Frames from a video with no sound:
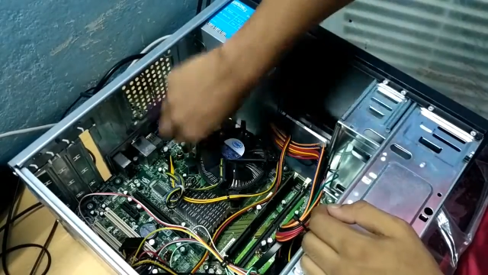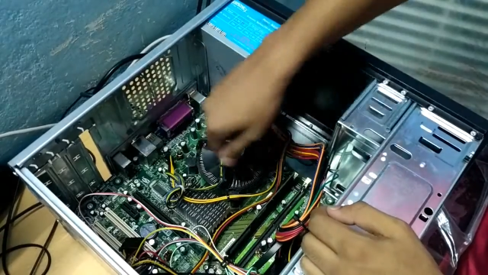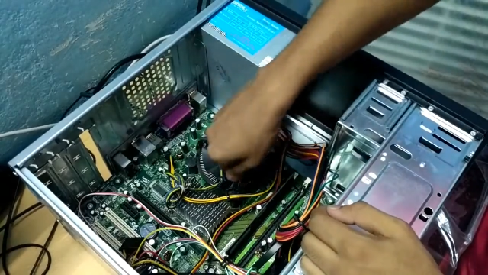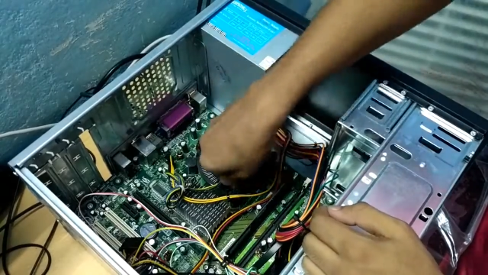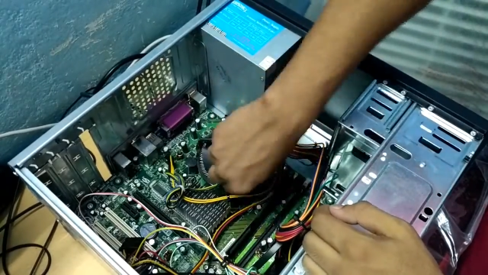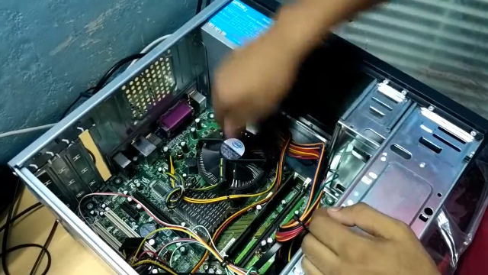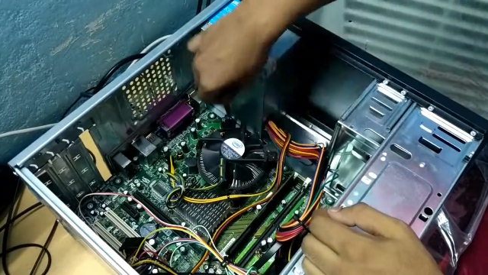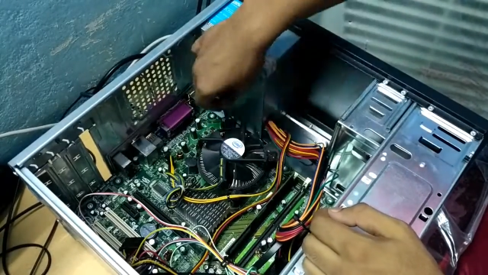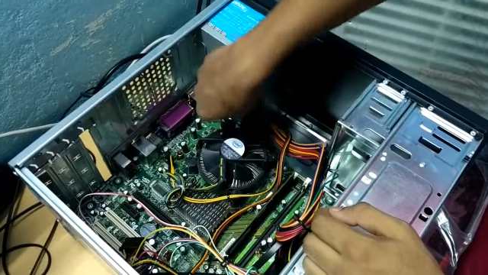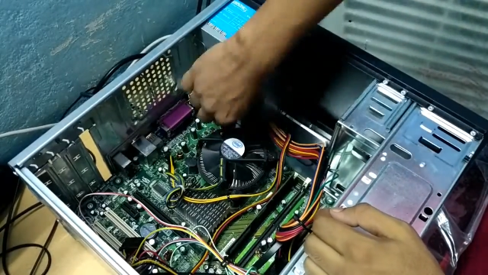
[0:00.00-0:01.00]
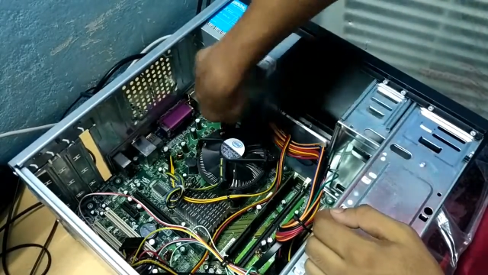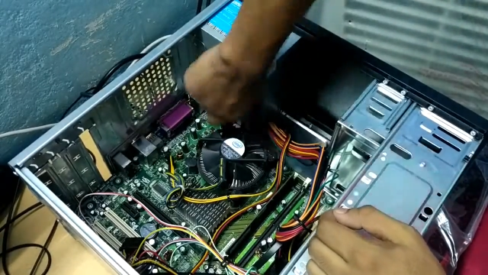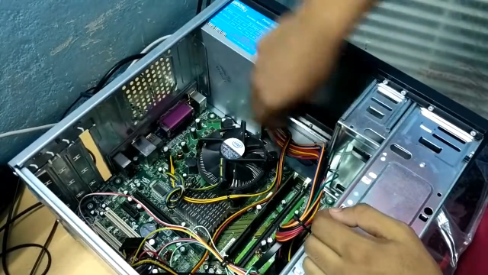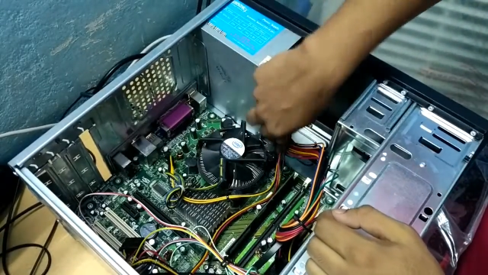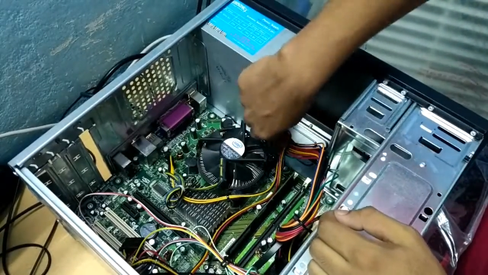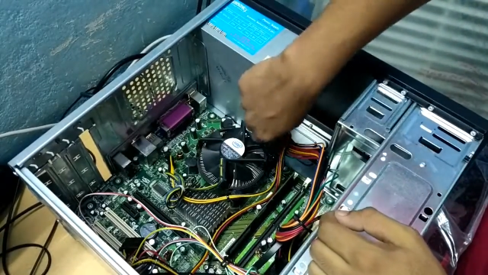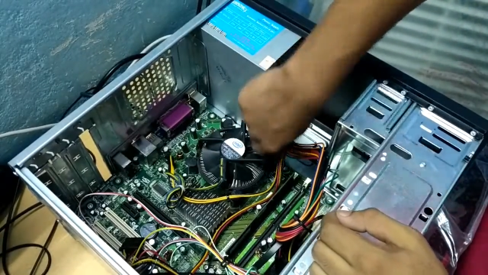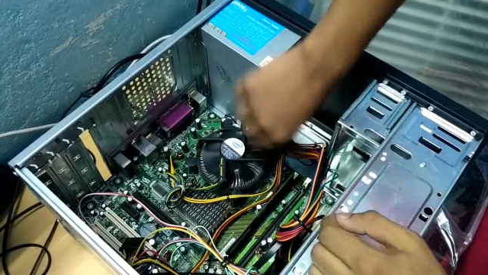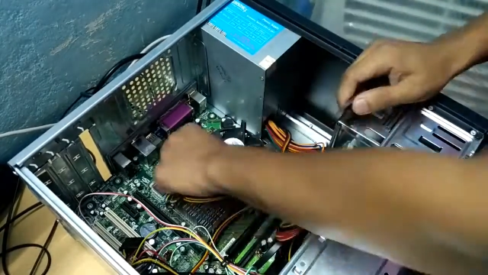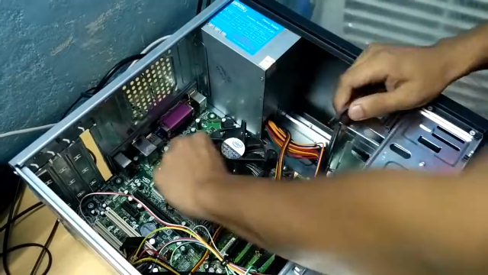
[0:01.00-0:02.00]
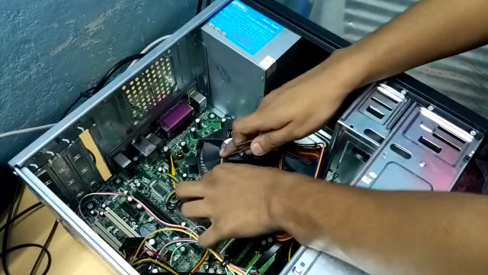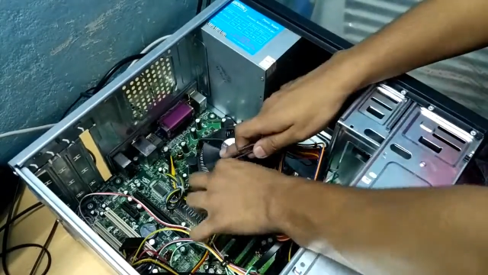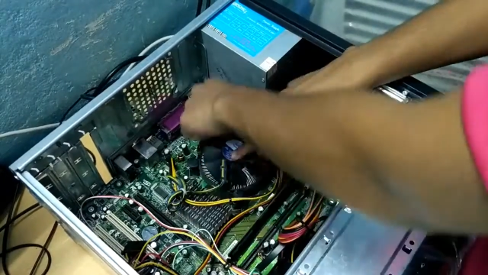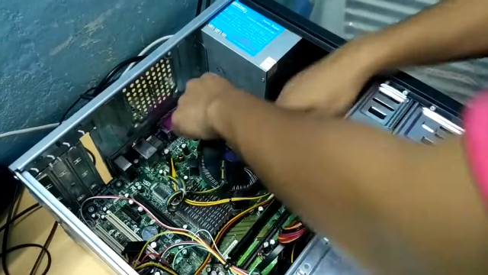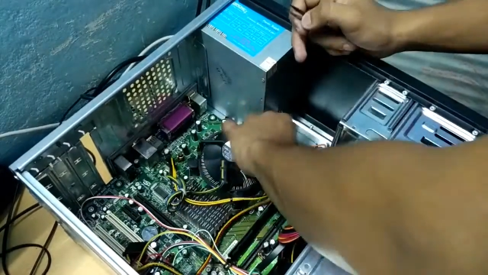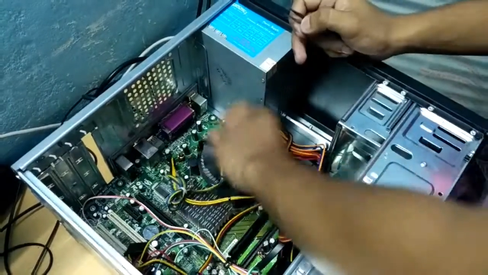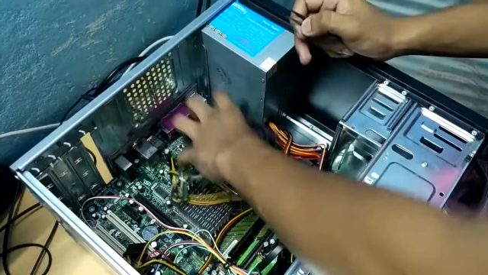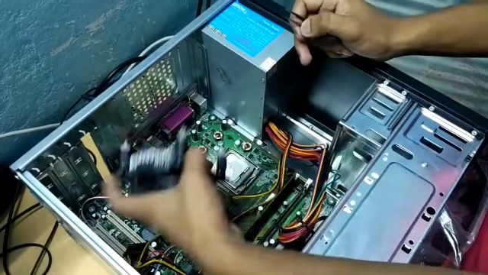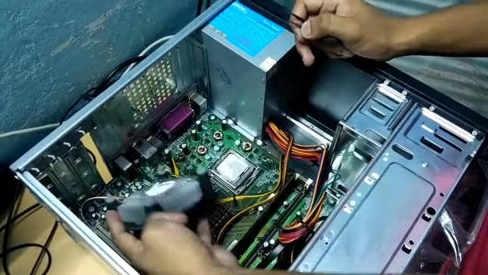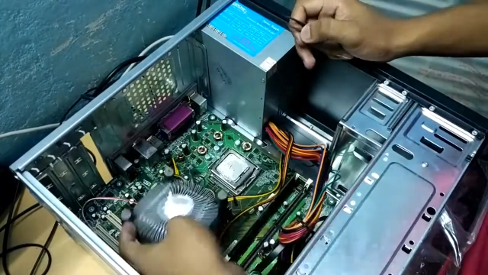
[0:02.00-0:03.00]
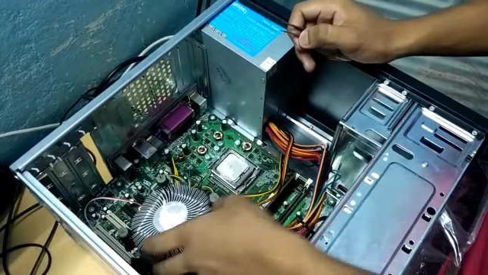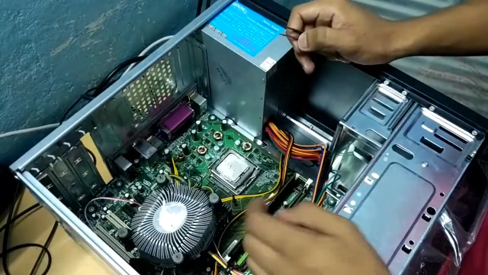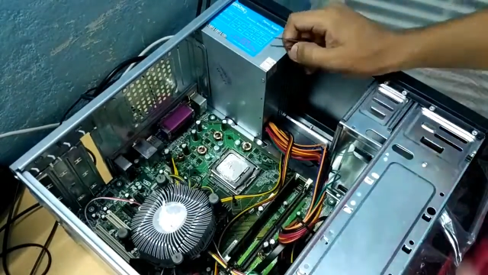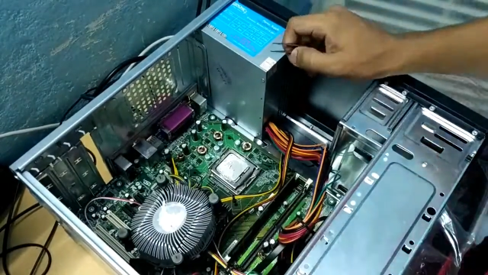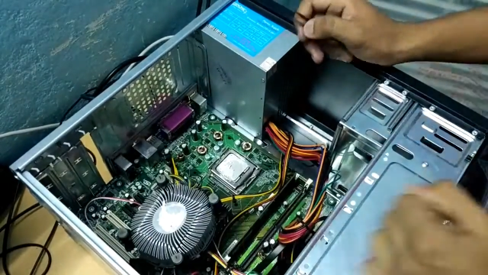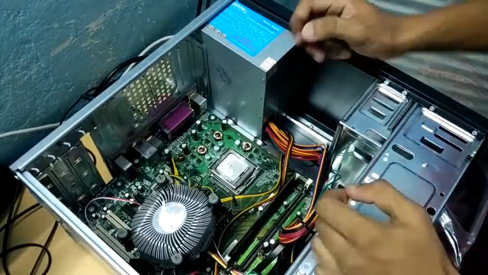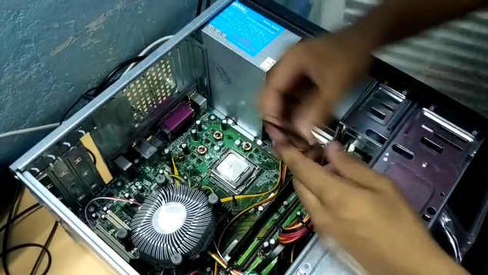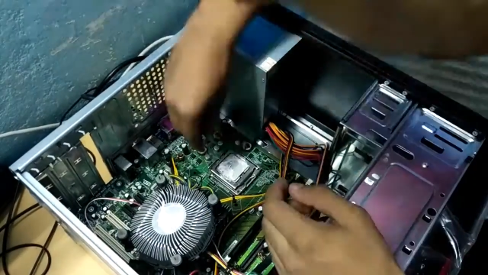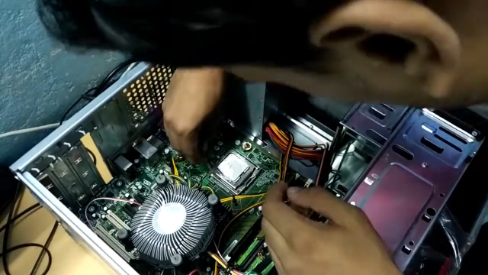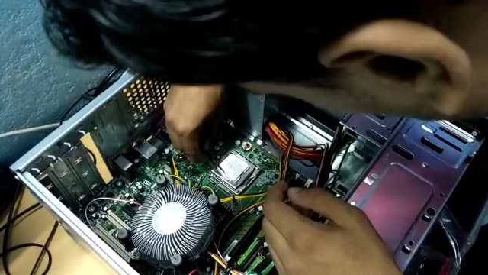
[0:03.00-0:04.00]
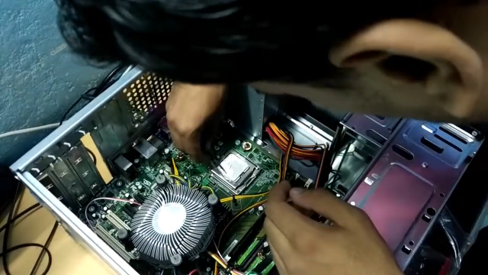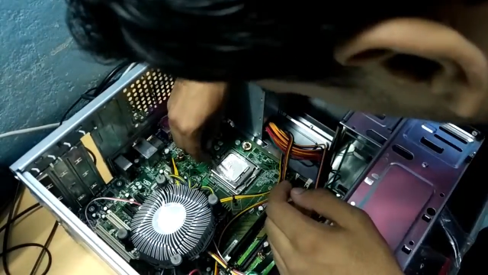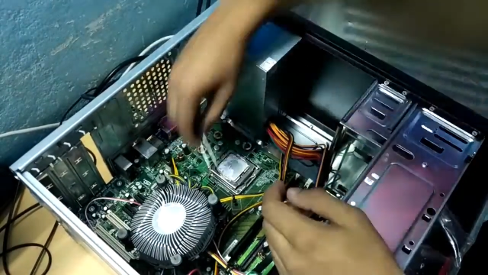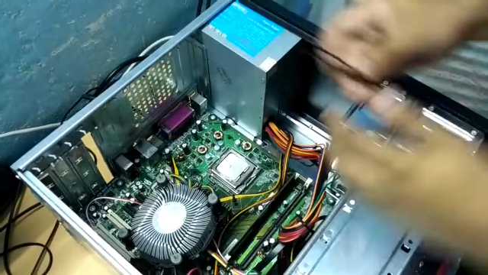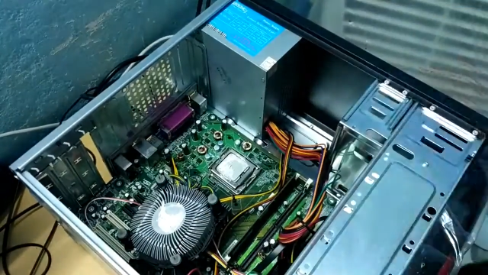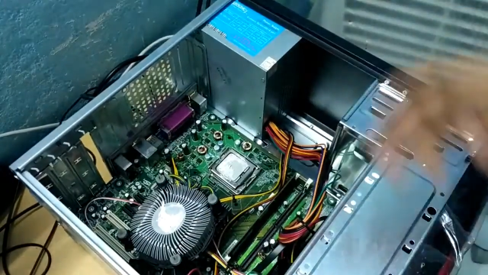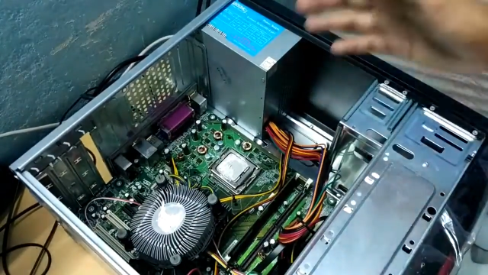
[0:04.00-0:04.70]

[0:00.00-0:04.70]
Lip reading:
No face is visible, so there are no lips to read.